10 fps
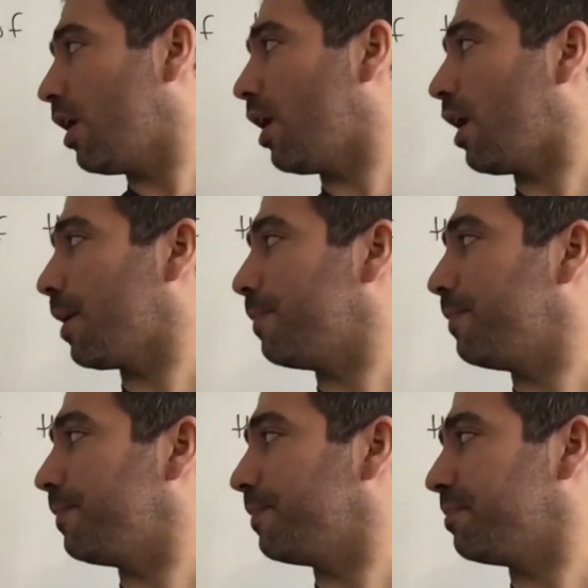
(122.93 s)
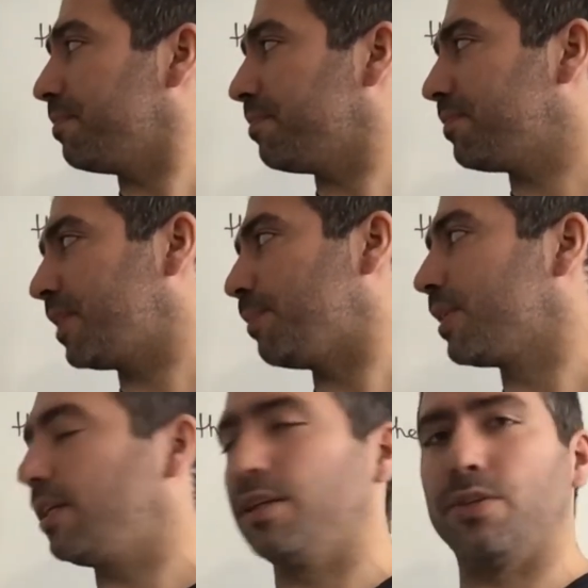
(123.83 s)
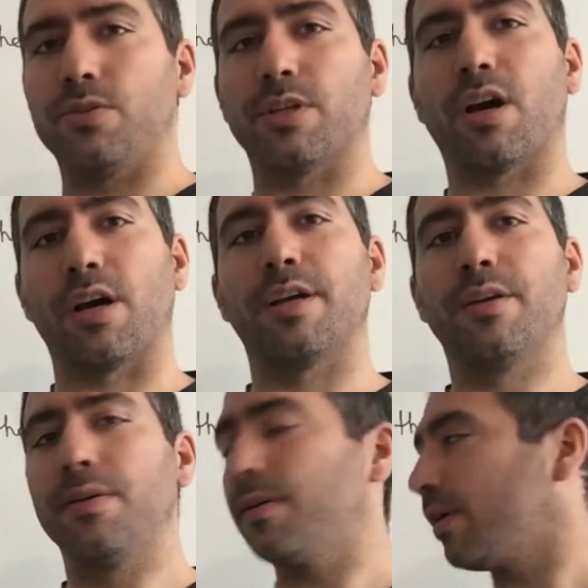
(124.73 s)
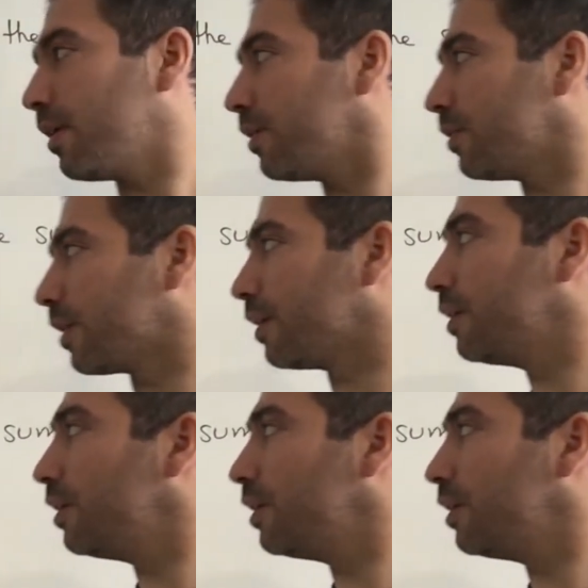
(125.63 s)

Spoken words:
I'm typically going to use I, okay?